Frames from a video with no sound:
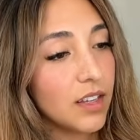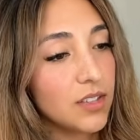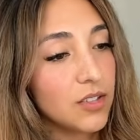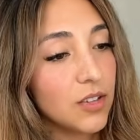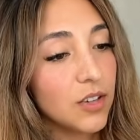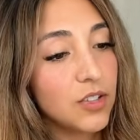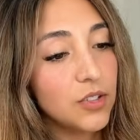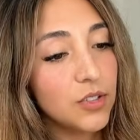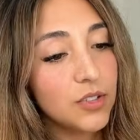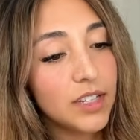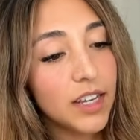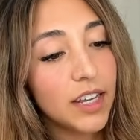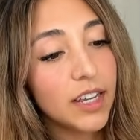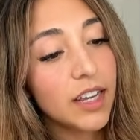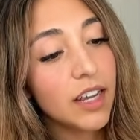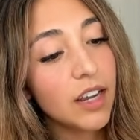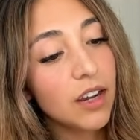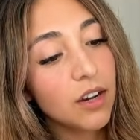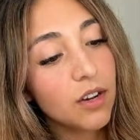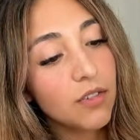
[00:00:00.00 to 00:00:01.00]
as long as you
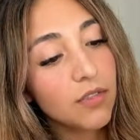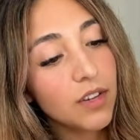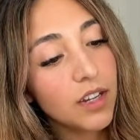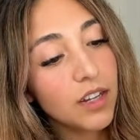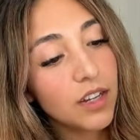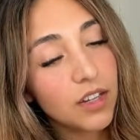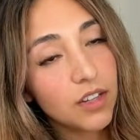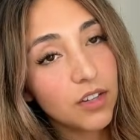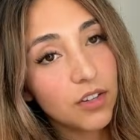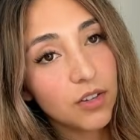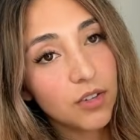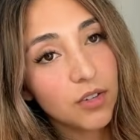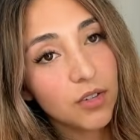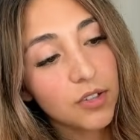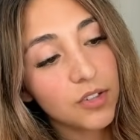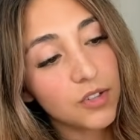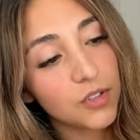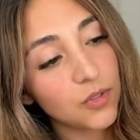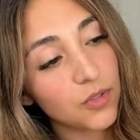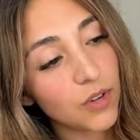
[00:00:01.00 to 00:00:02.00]
take care of it and you
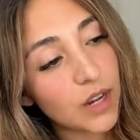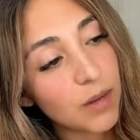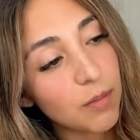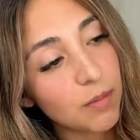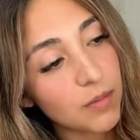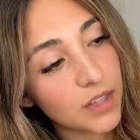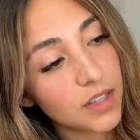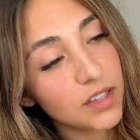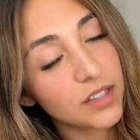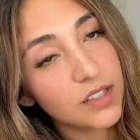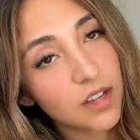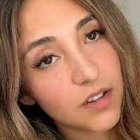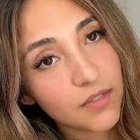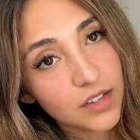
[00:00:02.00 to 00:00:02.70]
don't scrape this.